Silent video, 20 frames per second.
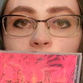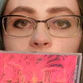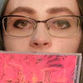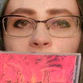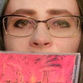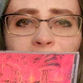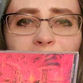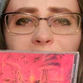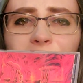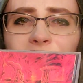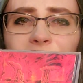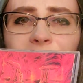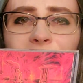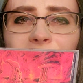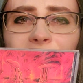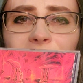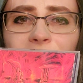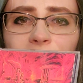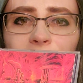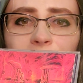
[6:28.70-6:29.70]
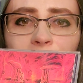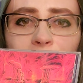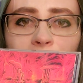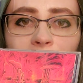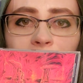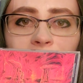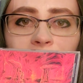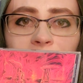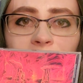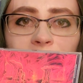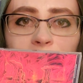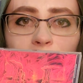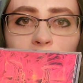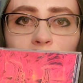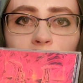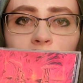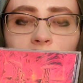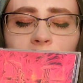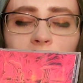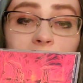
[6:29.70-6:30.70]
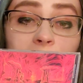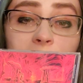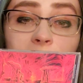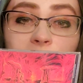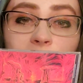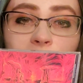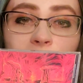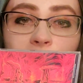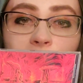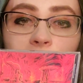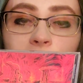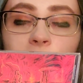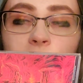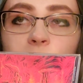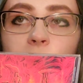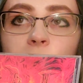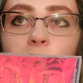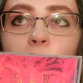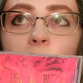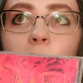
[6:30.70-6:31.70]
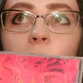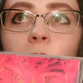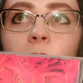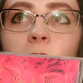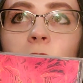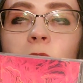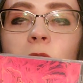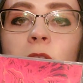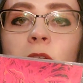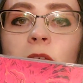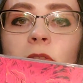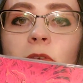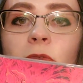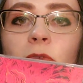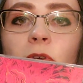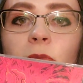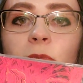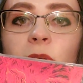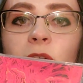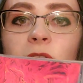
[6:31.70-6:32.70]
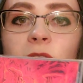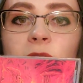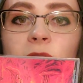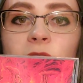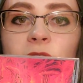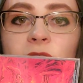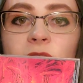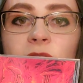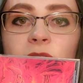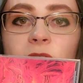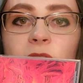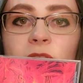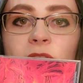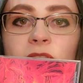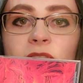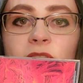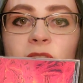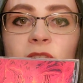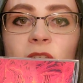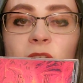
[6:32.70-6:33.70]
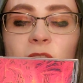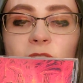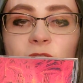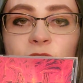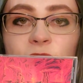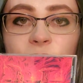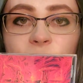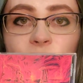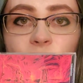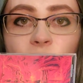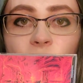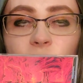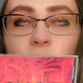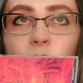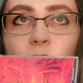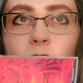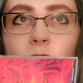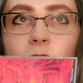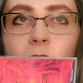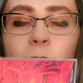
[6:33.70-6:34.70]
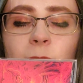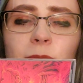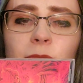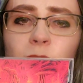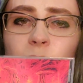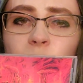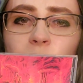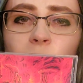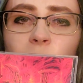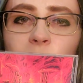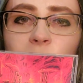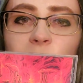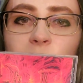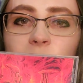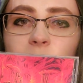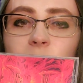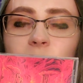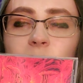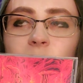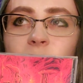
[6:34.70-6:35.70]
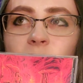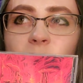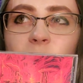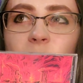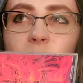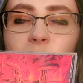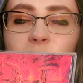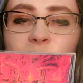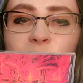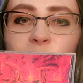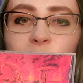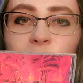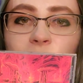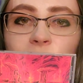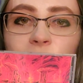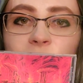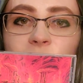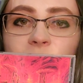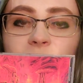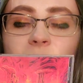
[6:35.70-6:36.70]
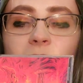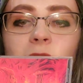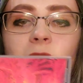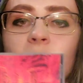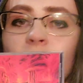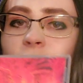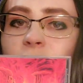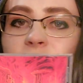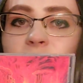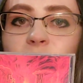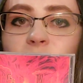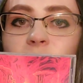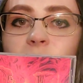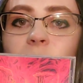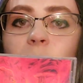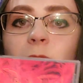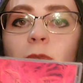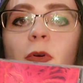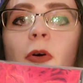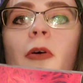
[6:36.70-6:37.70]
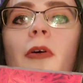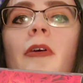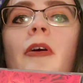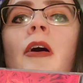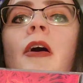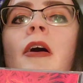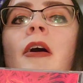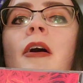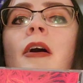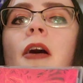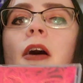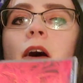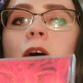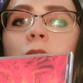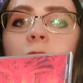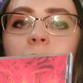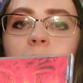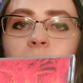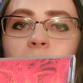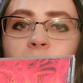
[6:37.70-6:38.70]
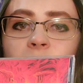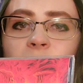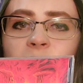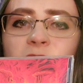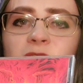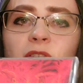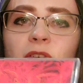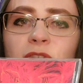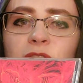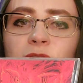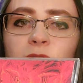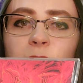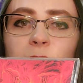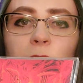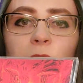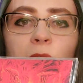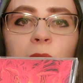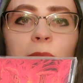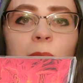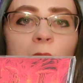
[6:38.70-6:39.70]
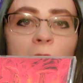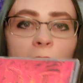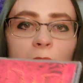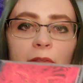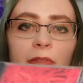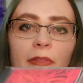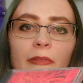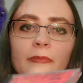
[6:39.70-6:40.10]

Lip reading: I don't think they're around anymore, but I could be wrong. The front man of this is Dan Sfano. Maybe I'm mispronouncing that. Correct me if I'm wrong. He's also in Bloodbath.